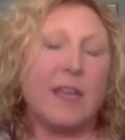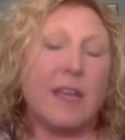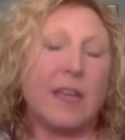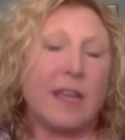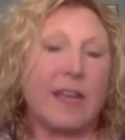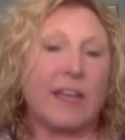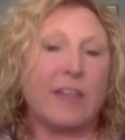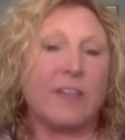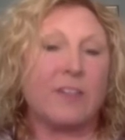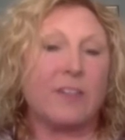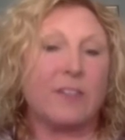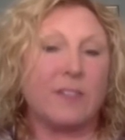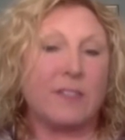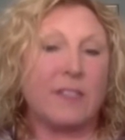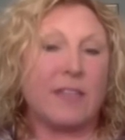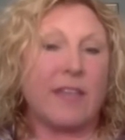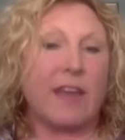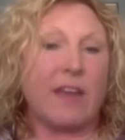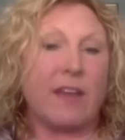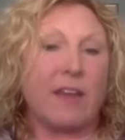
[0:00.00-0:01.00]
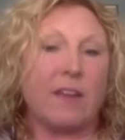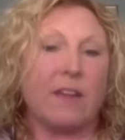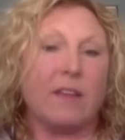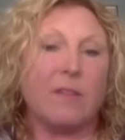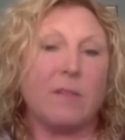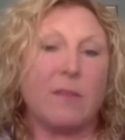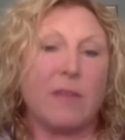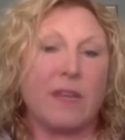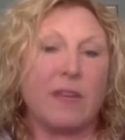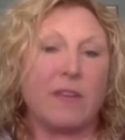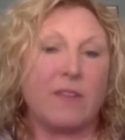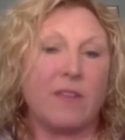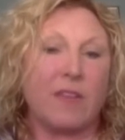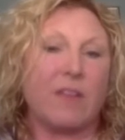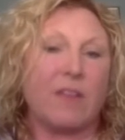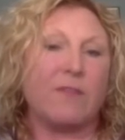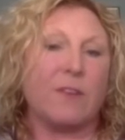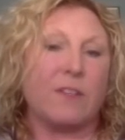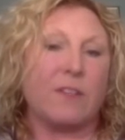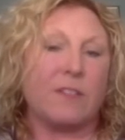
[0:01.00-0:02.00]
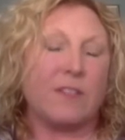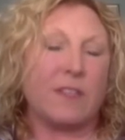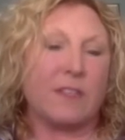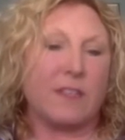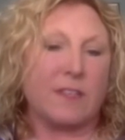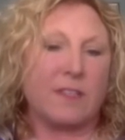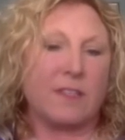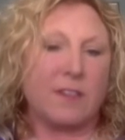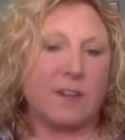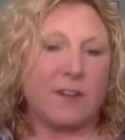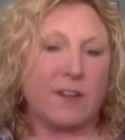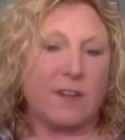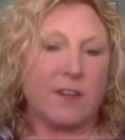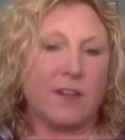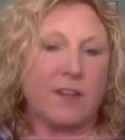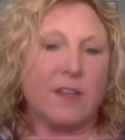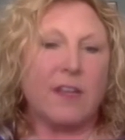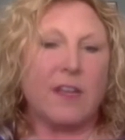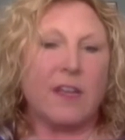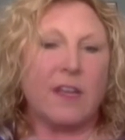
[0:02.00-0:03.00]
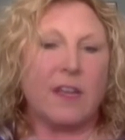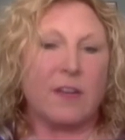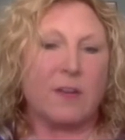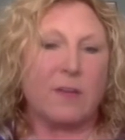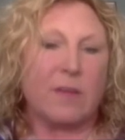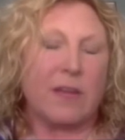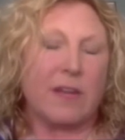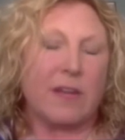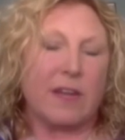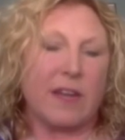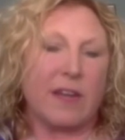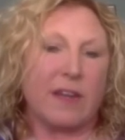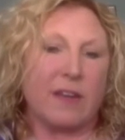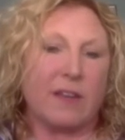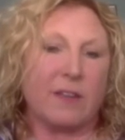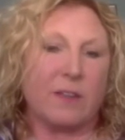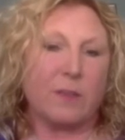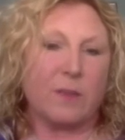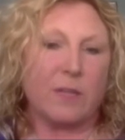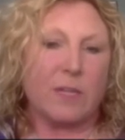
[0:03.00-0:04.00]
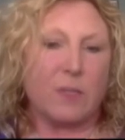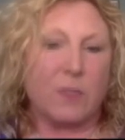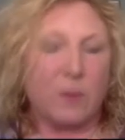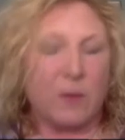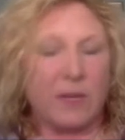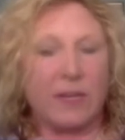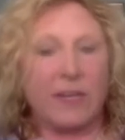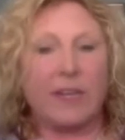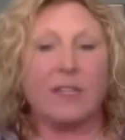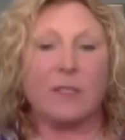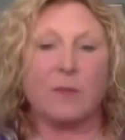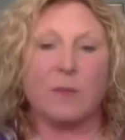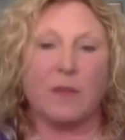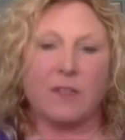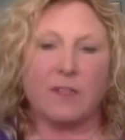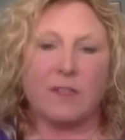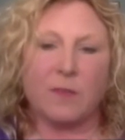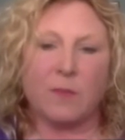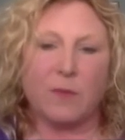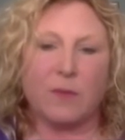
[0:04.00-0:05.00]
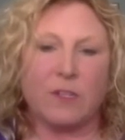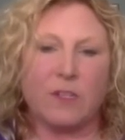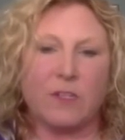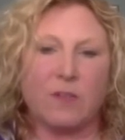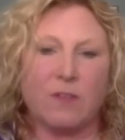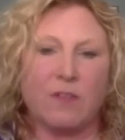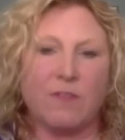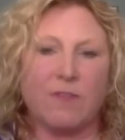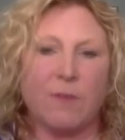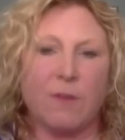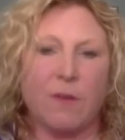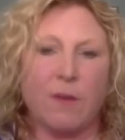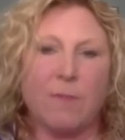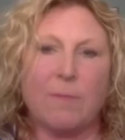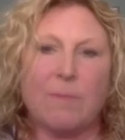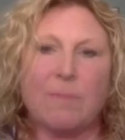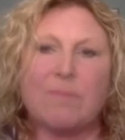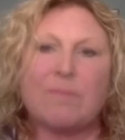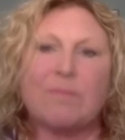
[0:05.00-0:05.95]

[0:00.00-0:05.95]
and actually scale many of the efforts that they started under Medi-Cal 2020, as well as the Bridge to Reform.